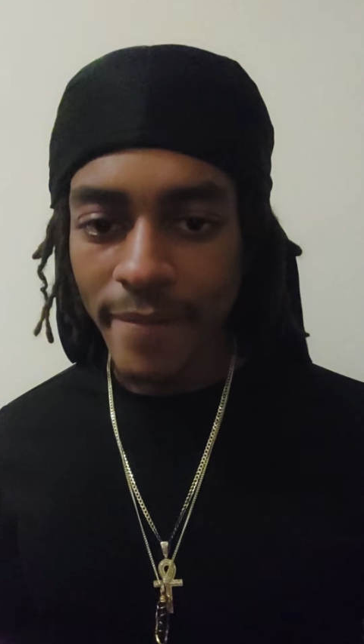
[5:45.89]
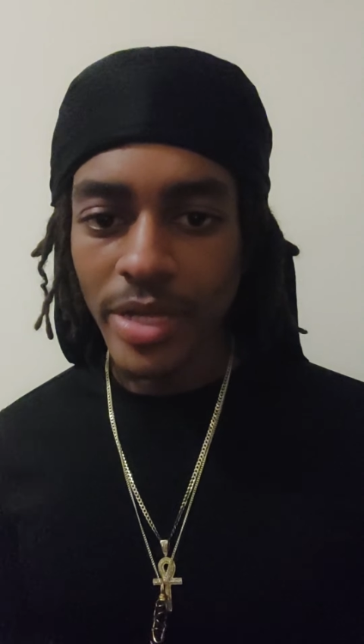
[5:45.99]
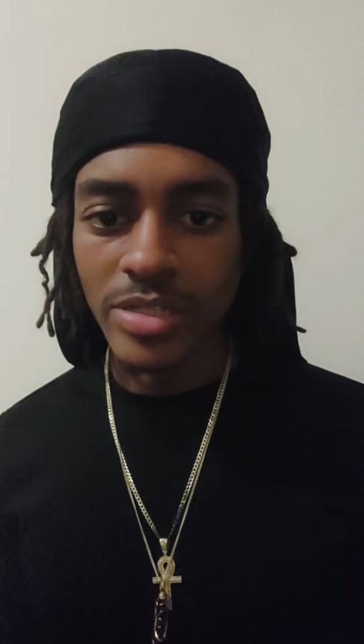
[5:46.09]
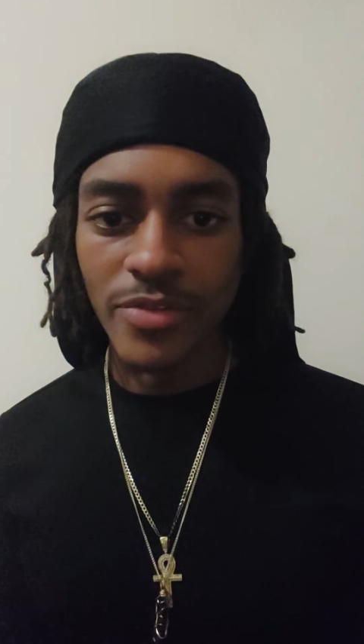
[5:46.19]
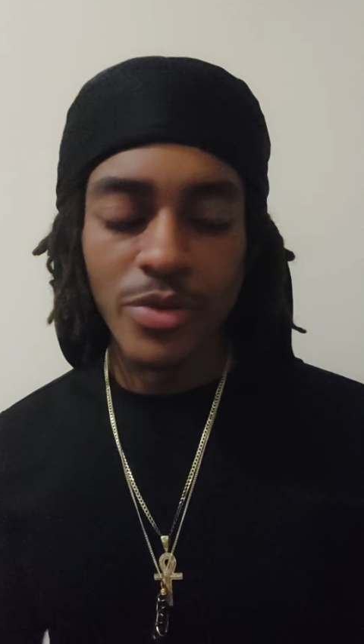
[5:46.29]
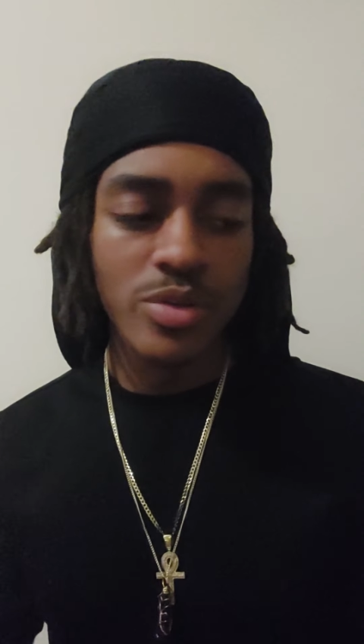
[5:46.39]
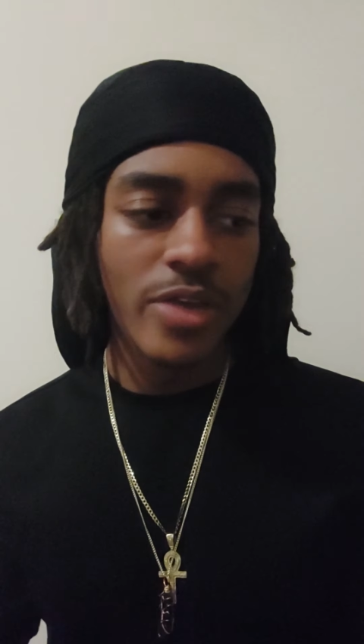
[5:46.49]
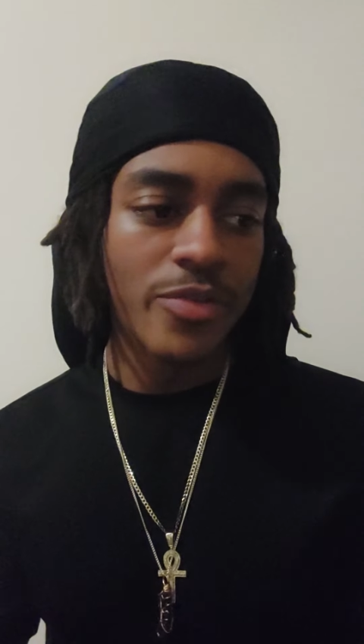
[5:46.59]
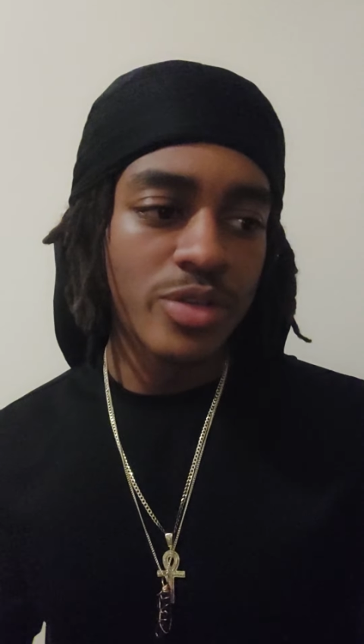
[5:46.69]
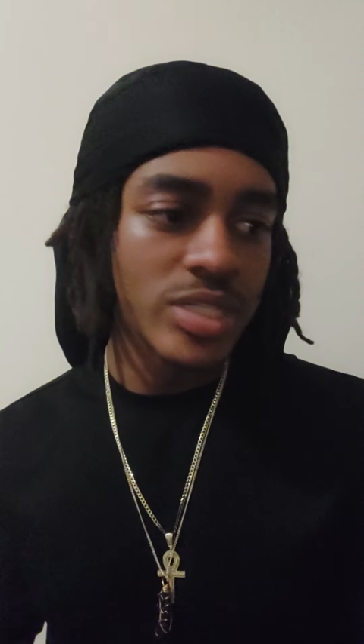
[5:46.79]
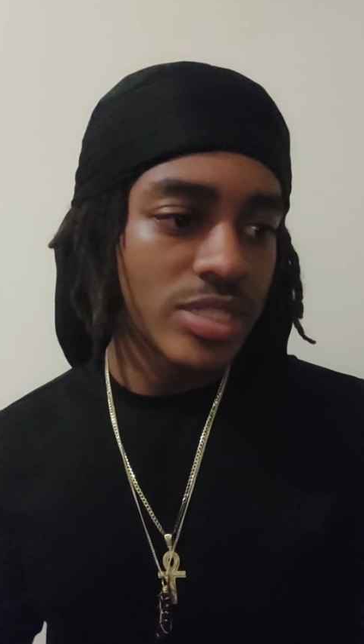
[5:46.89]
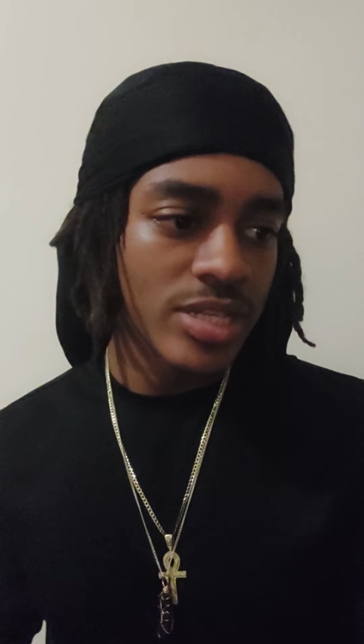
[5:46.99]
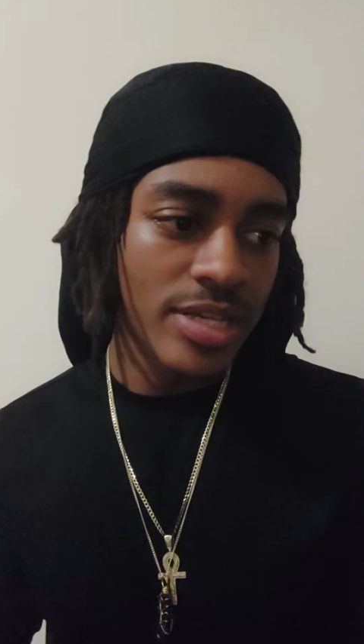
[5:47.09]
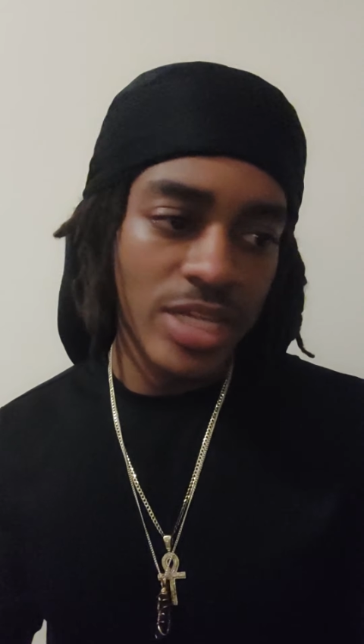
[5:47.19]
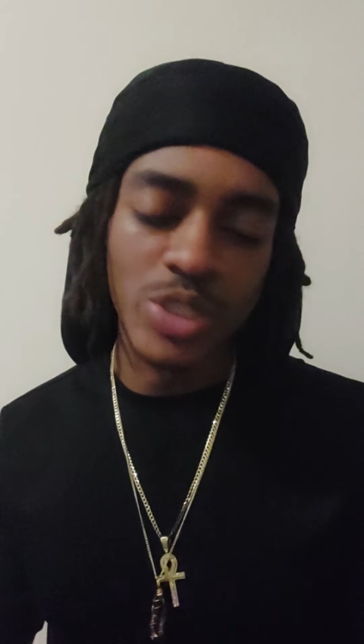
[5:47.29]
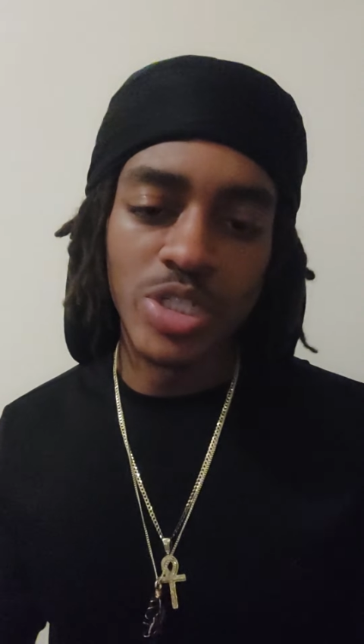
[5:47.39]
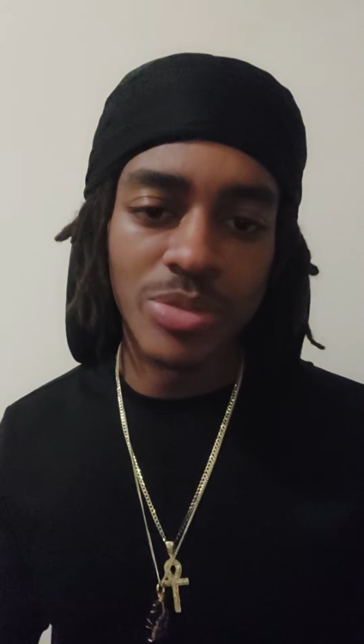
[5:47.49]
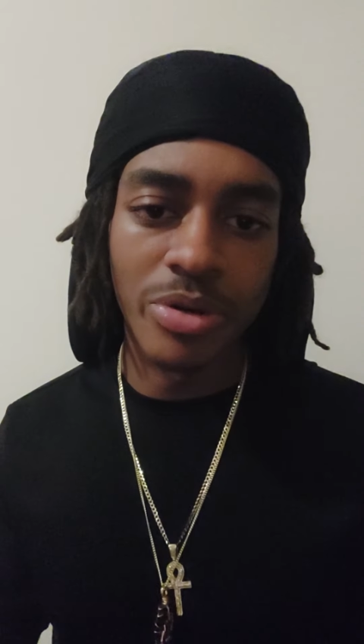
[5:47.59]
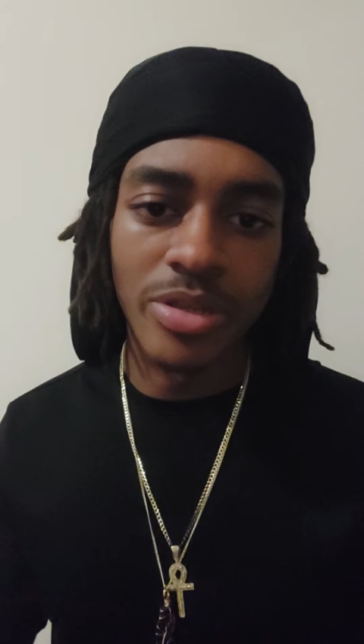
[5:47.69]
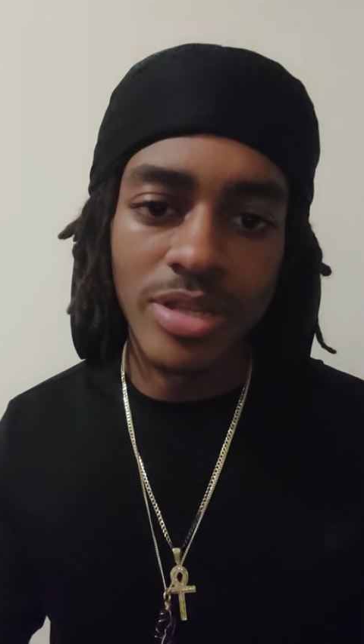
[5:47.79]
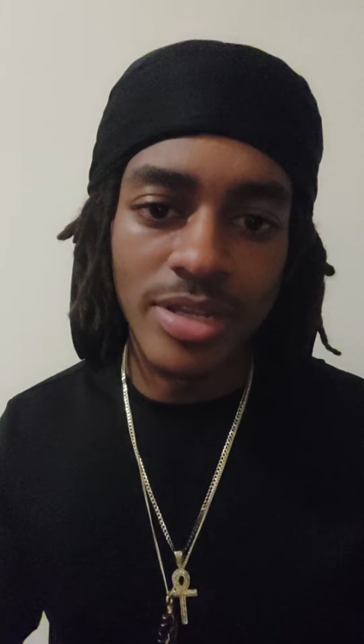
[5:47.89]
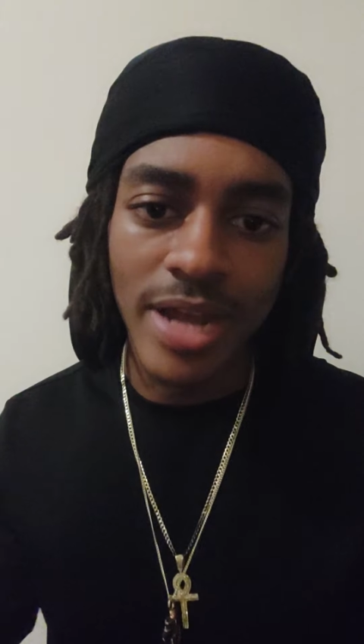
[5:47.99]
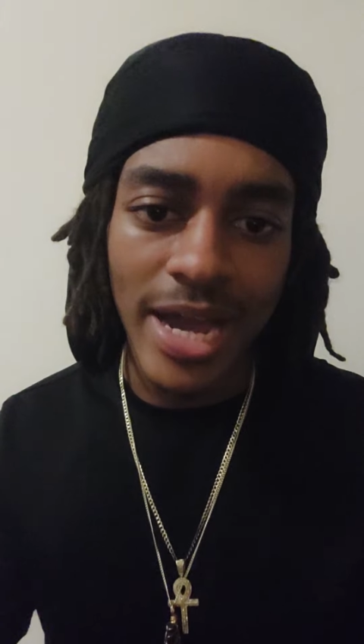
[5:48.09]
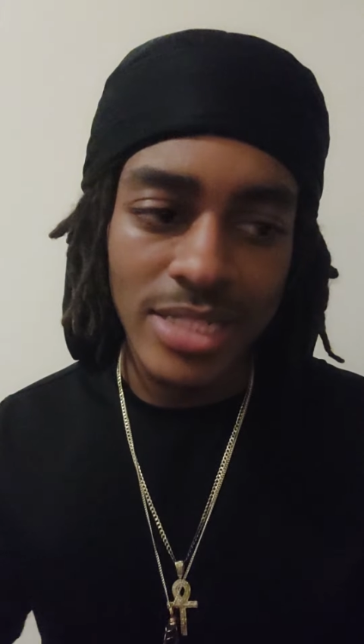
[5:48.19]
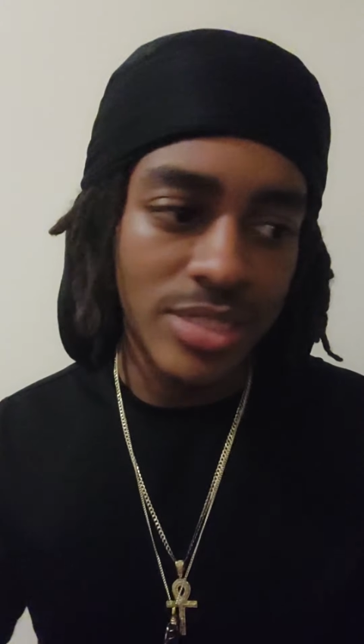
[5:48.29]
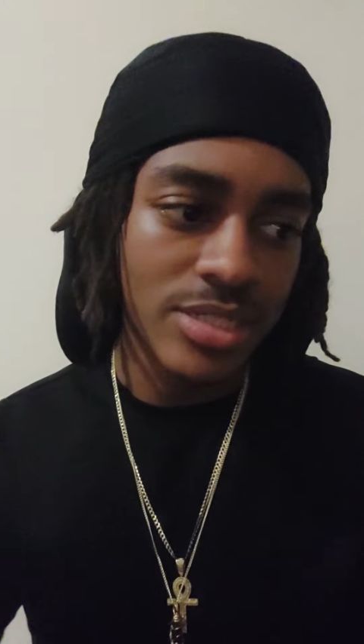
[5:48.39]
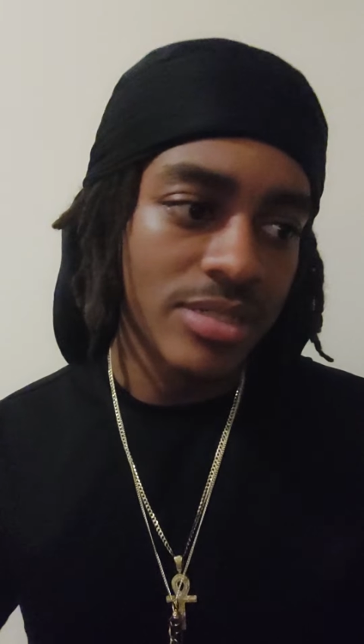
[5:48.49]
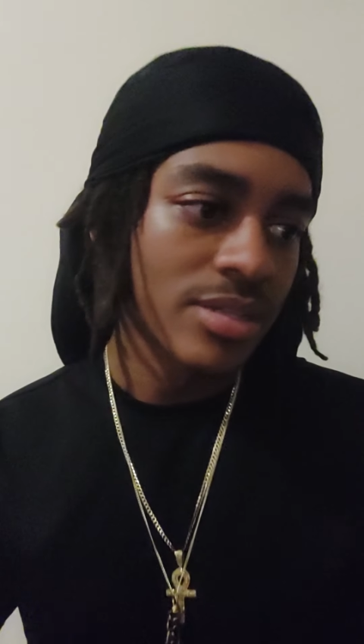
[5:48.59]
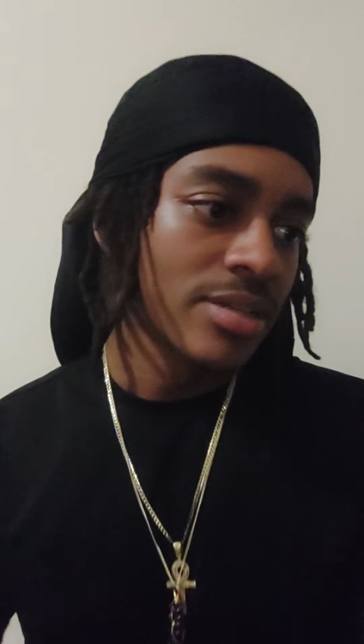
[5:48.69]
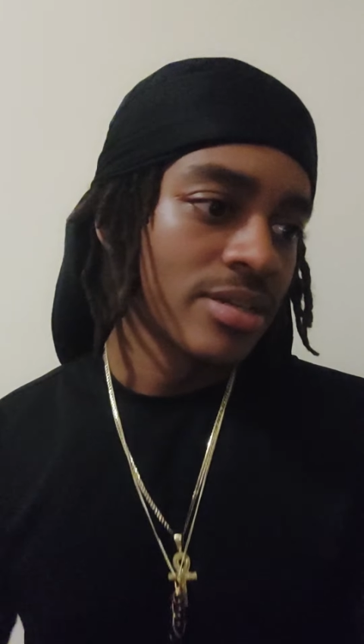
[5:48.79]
Because if you if you're just thinking that you're just breathing in oxygen